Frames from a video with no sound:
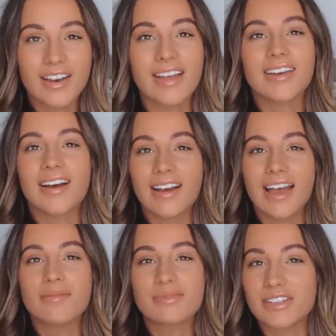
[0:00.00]
Like, I
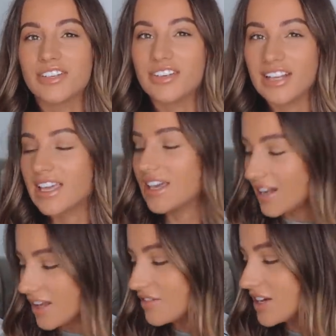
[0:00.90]
absolutely
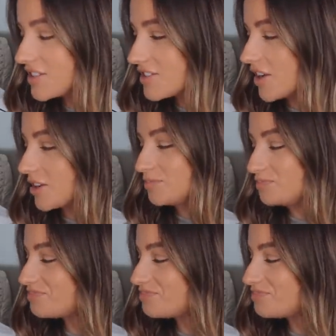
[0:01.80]
love it. So